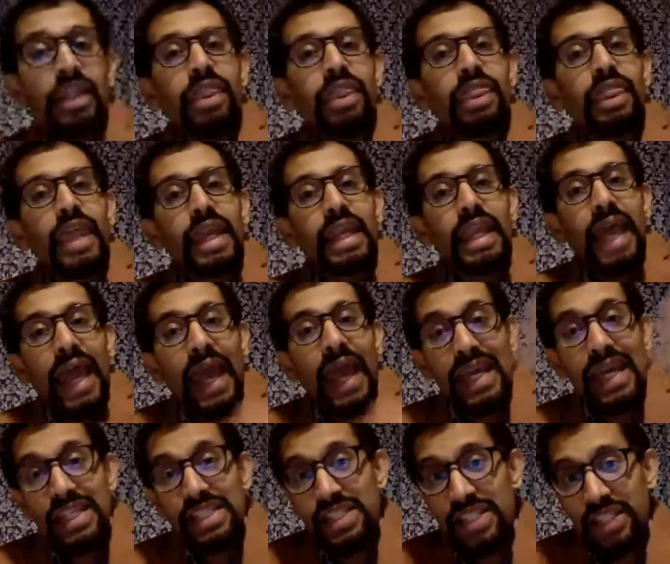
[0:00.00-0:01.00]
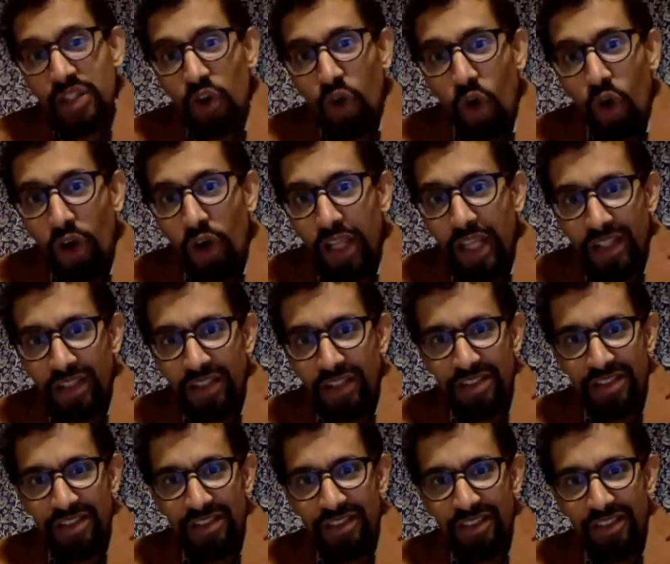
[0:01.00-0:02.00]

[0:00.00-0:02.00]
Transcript: that has it on it.